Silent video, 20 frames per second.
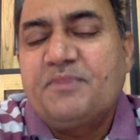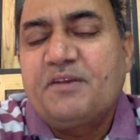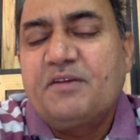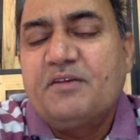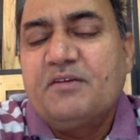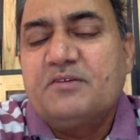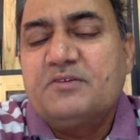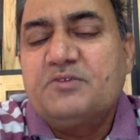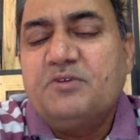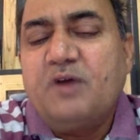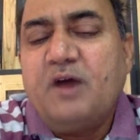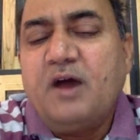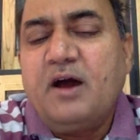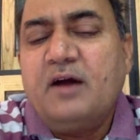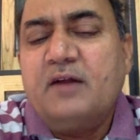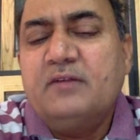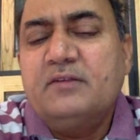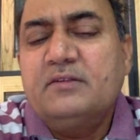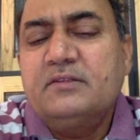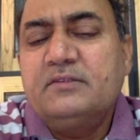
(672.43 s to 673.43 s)
So
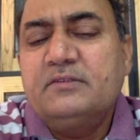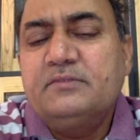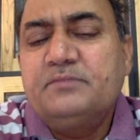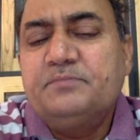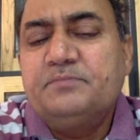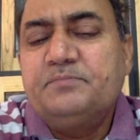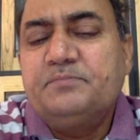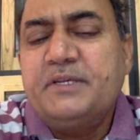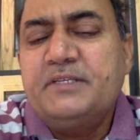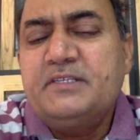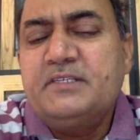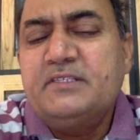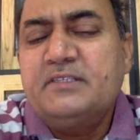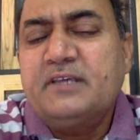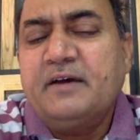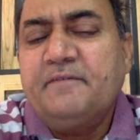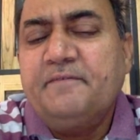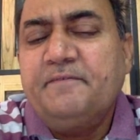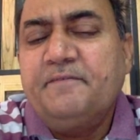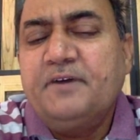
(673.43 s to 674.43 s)
on the basis
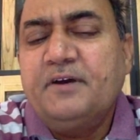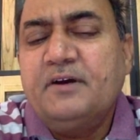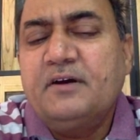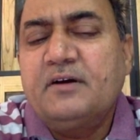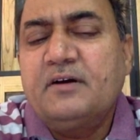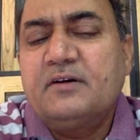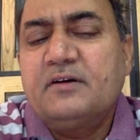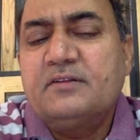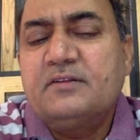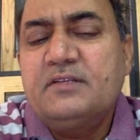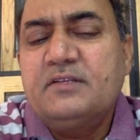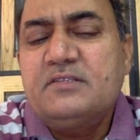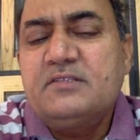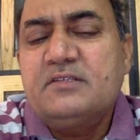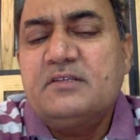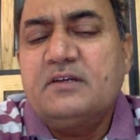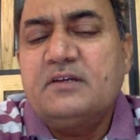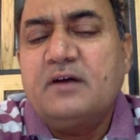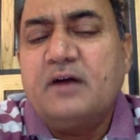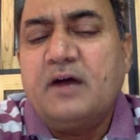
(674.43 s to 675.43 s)
of this
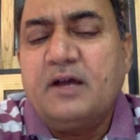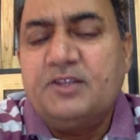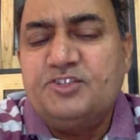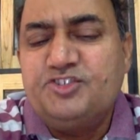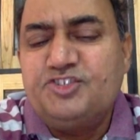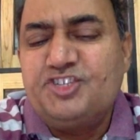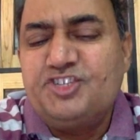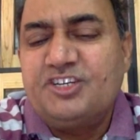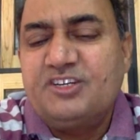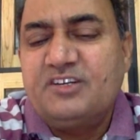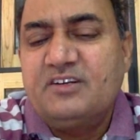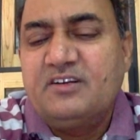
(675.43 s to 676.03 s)
hunch,